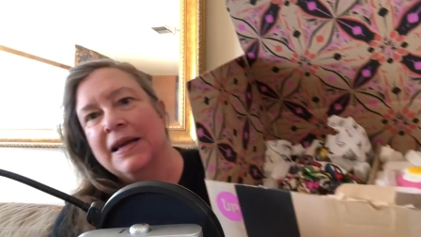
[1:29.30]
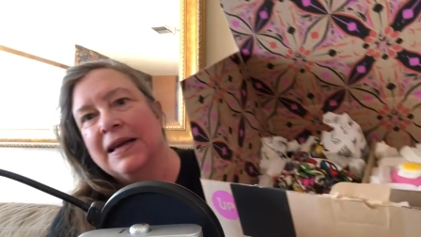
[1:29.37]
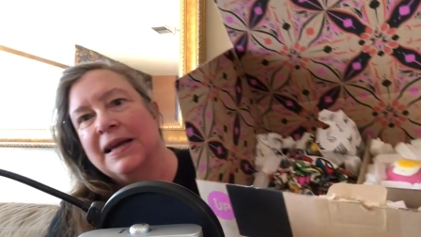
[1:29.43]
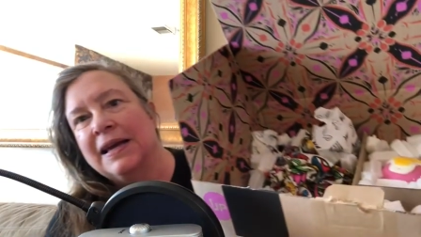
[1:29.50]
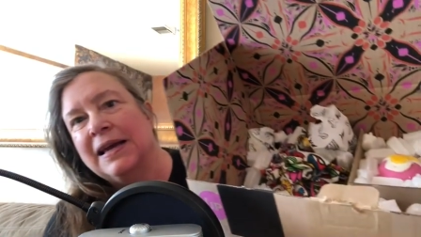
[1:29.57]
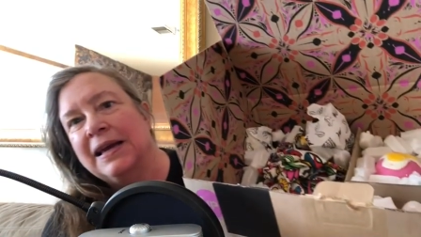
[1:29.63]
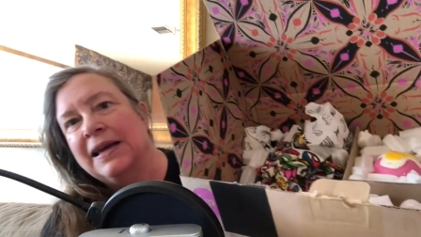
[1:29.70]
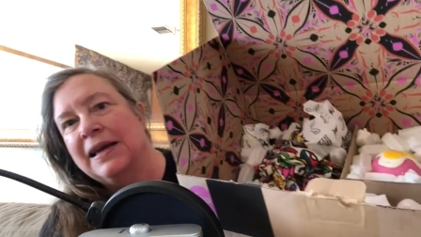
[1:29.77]

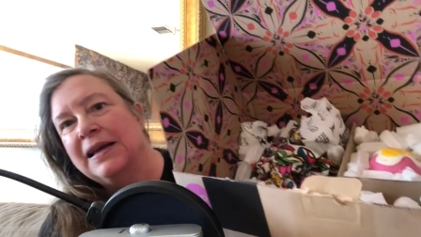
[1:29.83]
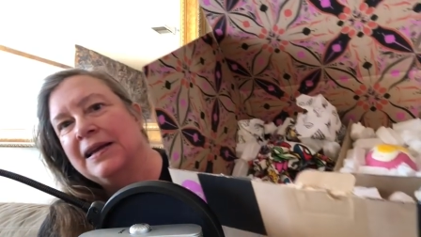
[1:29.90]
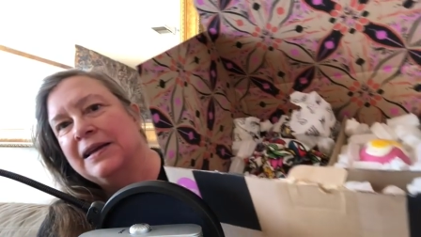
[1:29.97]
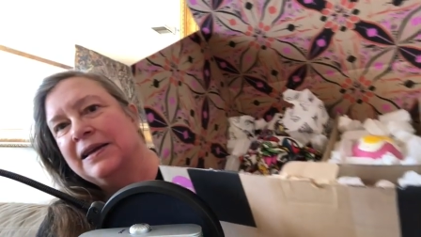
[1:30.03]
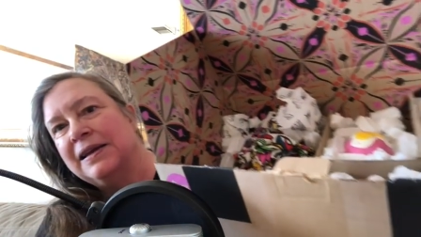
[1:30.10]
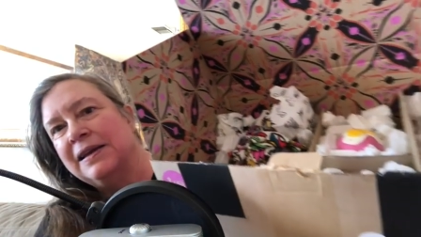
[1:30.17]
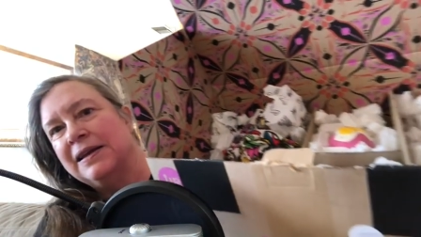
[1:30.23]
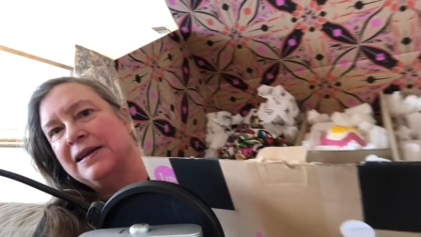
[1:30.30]
And
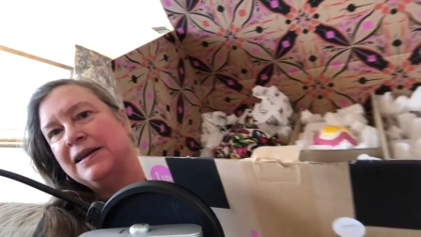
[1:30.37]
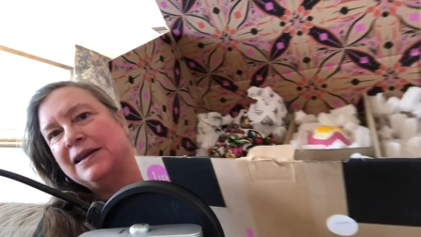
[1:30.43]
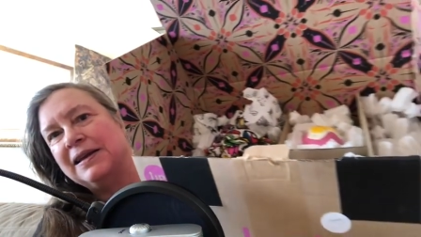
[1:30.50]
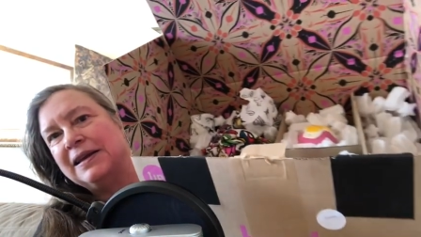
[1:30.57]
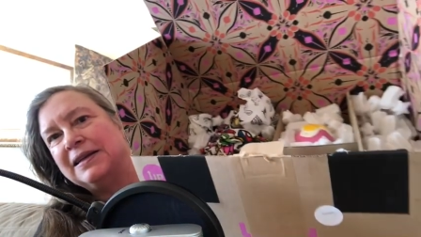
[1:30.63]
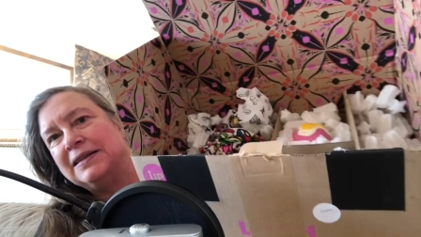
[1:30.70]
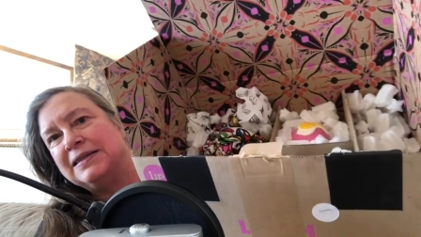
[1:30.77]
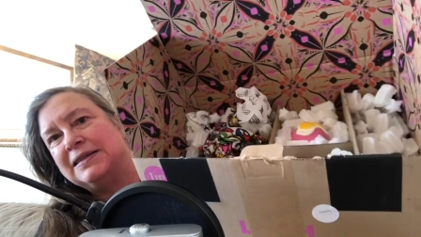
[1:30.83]
you
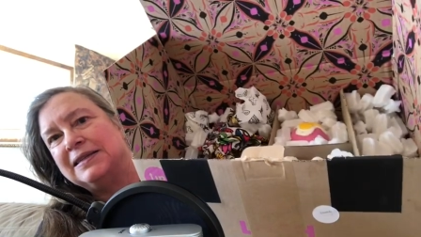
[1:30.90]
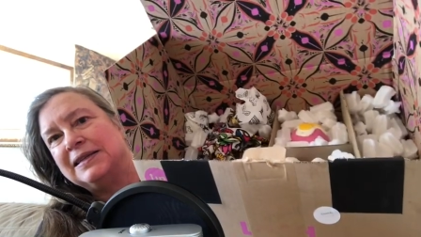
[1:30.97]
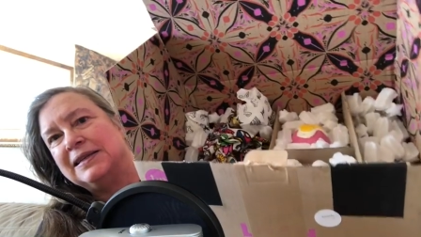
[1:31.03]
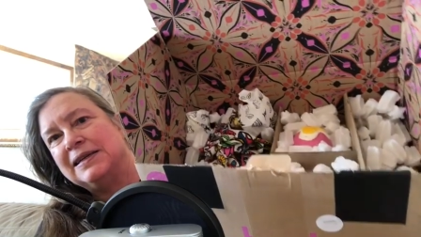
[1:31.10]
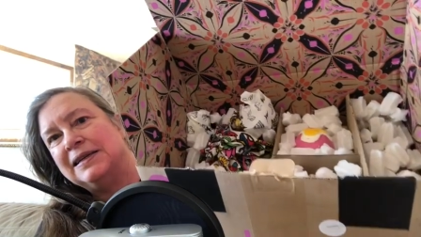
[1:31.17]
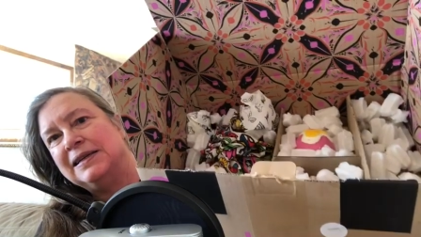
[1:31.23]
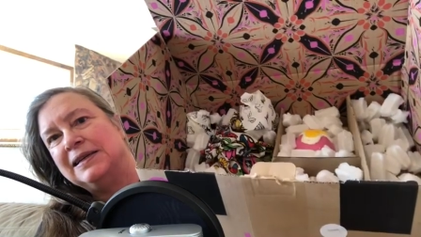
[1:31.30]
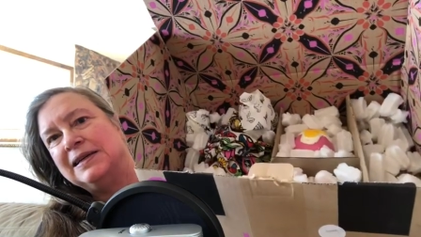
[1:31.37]
can see